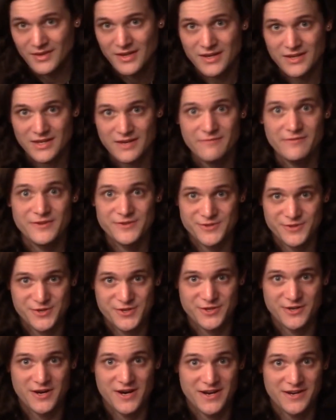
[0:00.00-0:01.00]
give this a
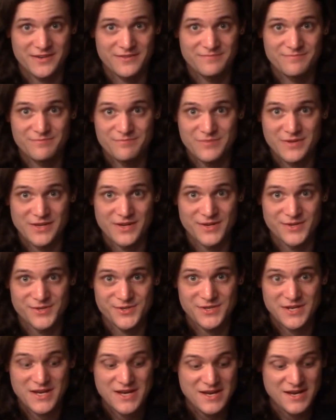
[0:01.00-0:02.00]
shot,
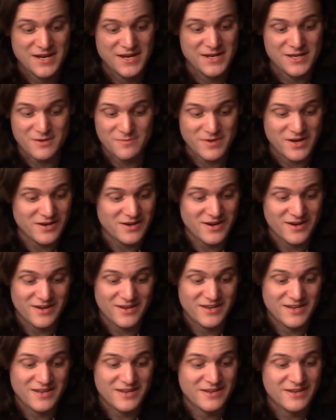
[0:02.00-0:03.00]
because you might
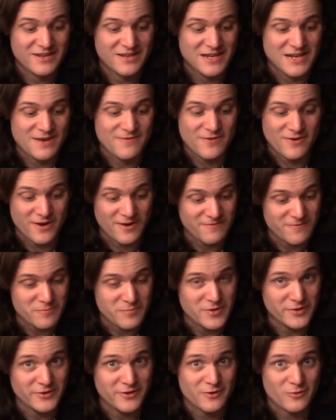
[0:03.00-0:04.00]
not, if you're not
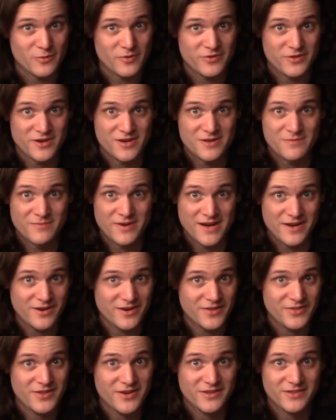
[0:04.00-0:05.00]
familiar with it, you might
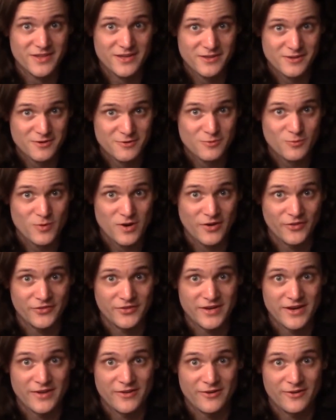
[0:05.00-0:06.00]
not think they go well
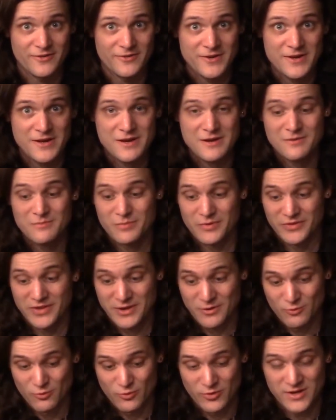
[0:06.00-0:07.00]
together, but they
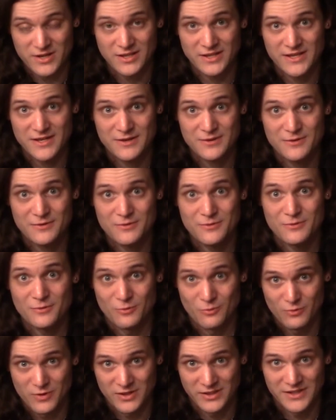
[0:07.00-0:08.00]
really,
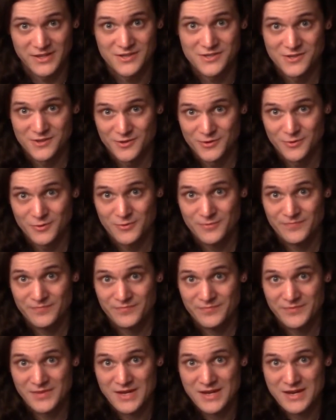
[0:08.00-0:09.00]
really do.
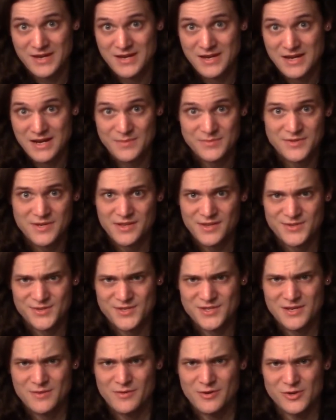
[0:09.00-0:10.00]
I'm saying this as
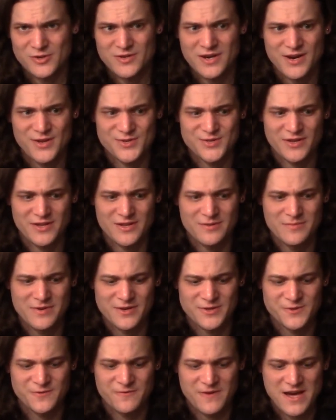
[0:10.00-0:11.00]
someone who's not necessarily the
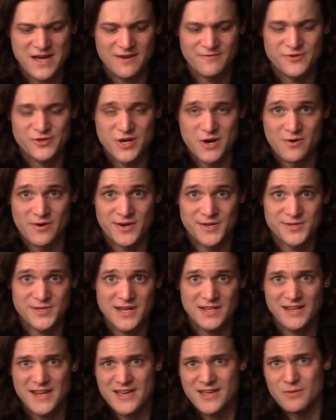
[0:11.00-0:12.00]
biggest fan of cherries. I
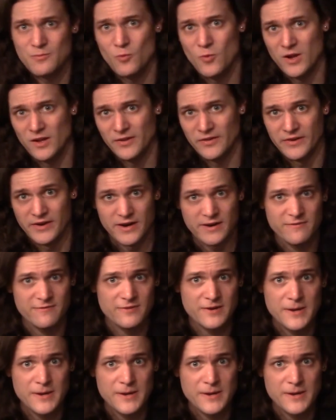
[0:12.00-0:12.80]
like them well enough,